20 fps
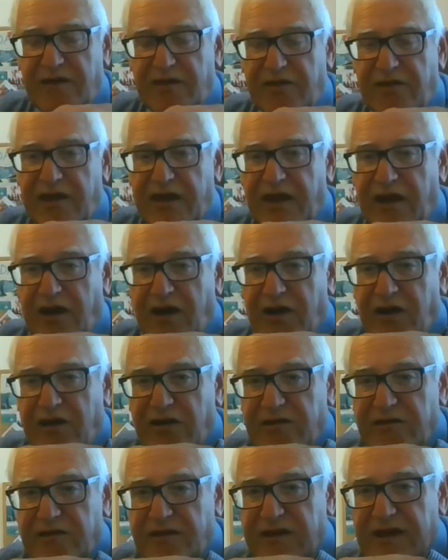they are
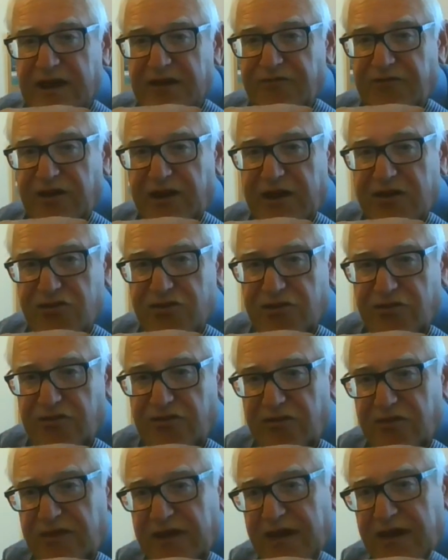in relation
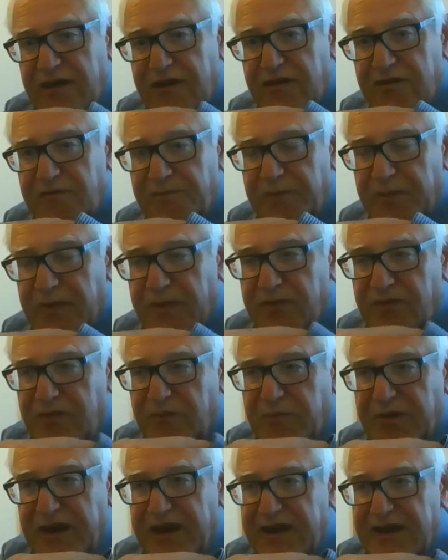to the
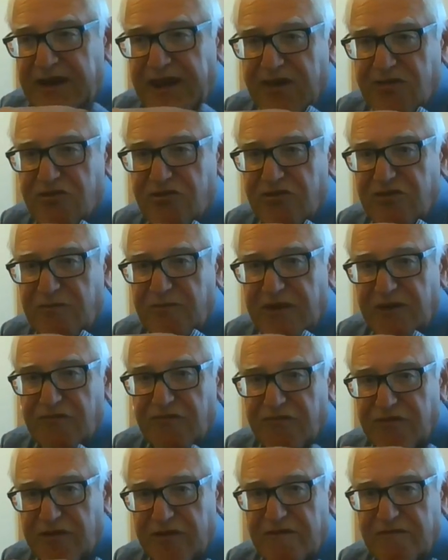plane next to them, in
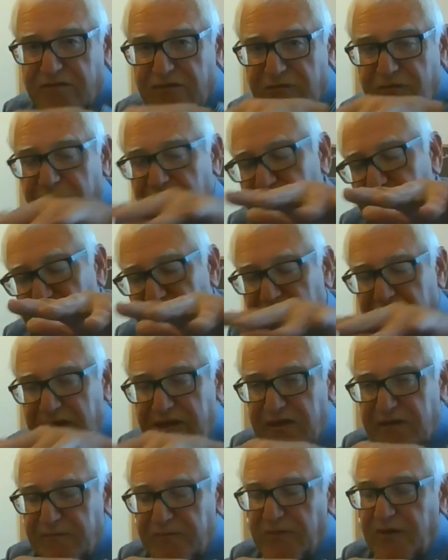front of them,
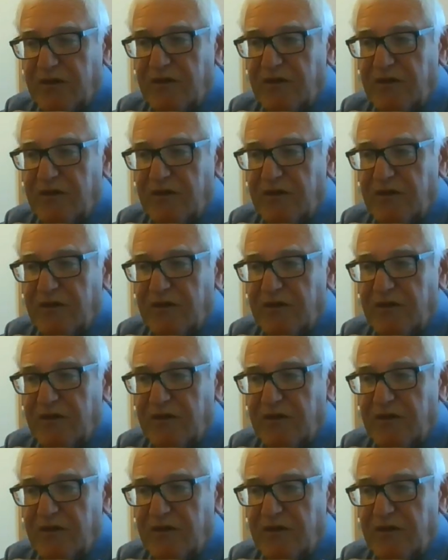behind them.